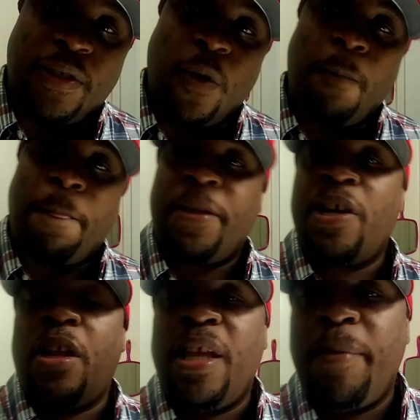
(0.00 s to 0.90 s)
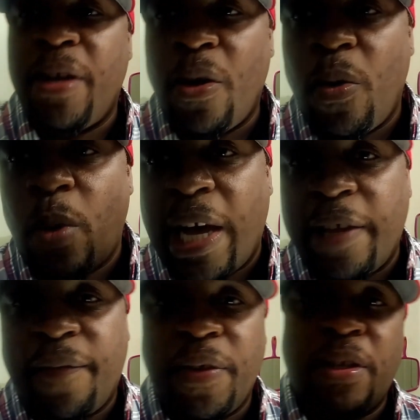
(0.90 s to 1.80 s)
So y'all let me know
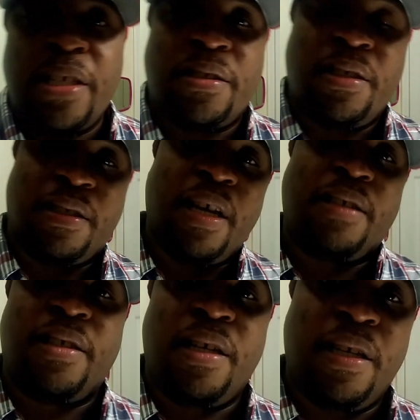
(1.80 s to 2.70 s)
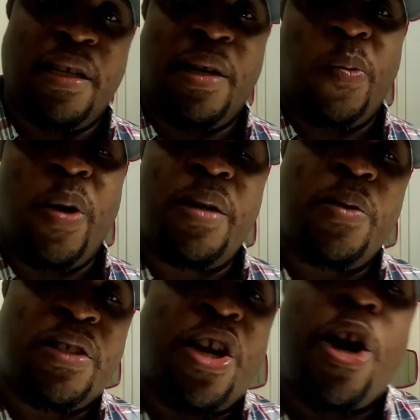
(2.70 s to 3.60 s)
how you feel. Let's discuss it. And
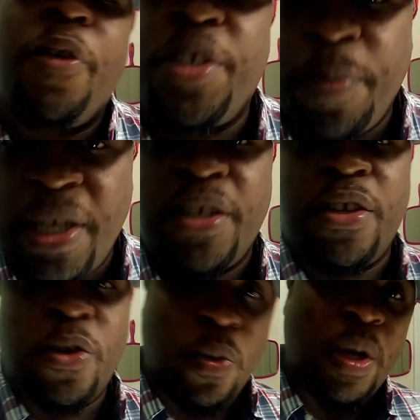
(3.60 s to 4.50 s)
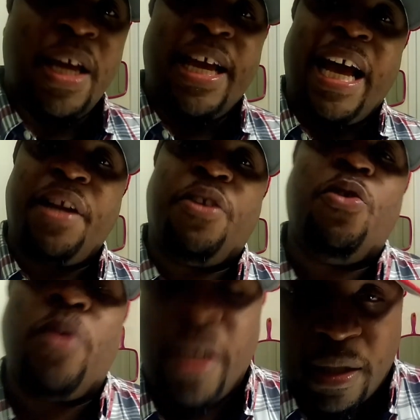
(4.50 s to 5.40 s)
what does courage mean to you? How
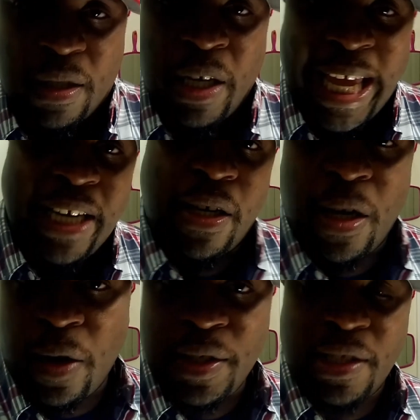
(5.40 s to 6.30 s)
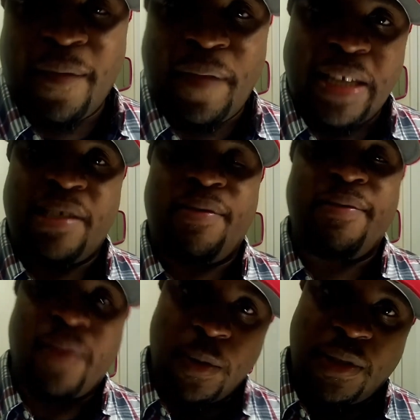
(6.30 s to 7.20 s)
do you gain courage in the face of
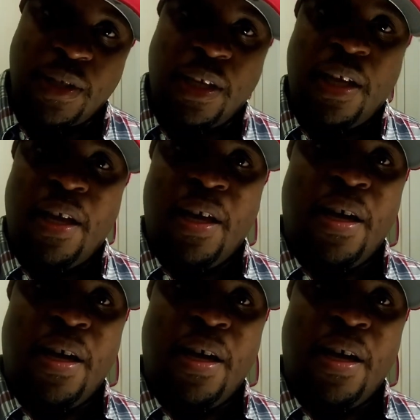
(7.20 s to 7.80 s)
adversity?